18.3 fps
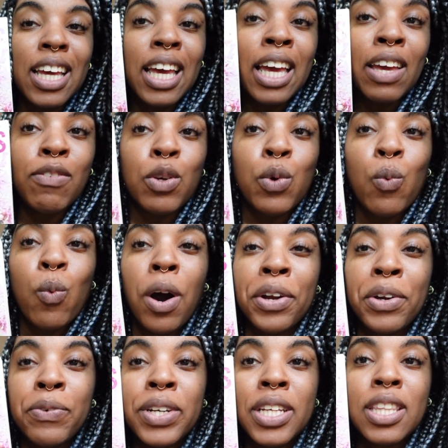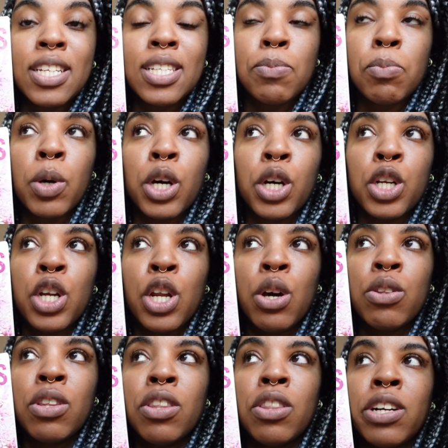if you want to read this book,
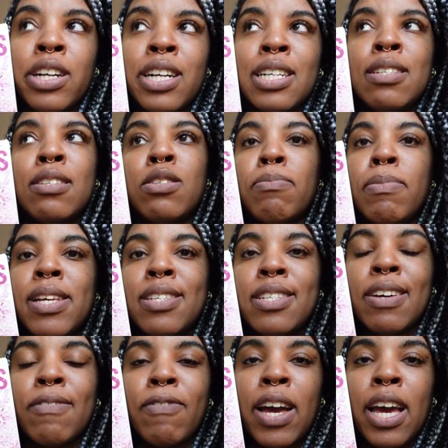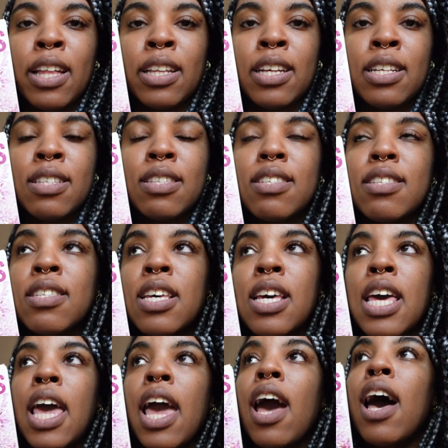know that there is domestic violence.
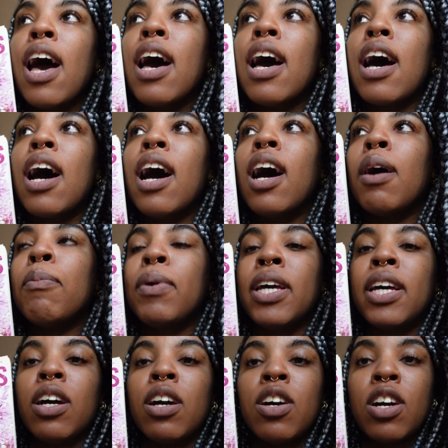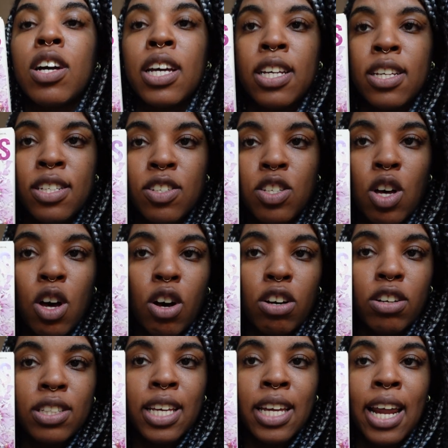Um, it is
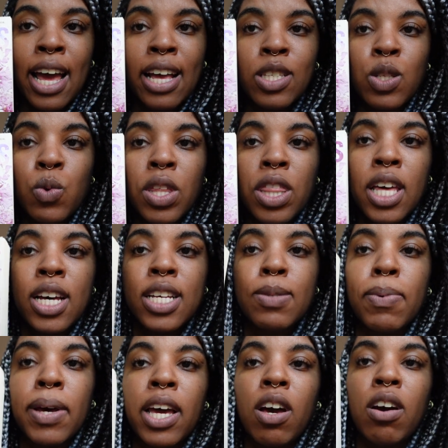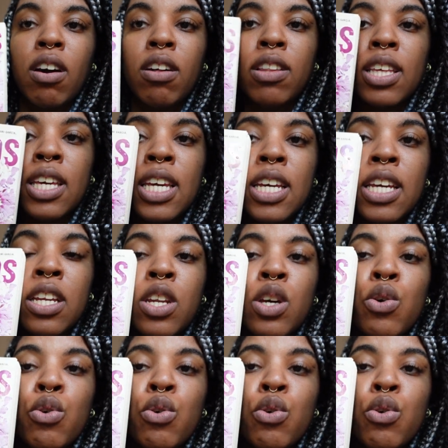called It Ends With Us by Colleen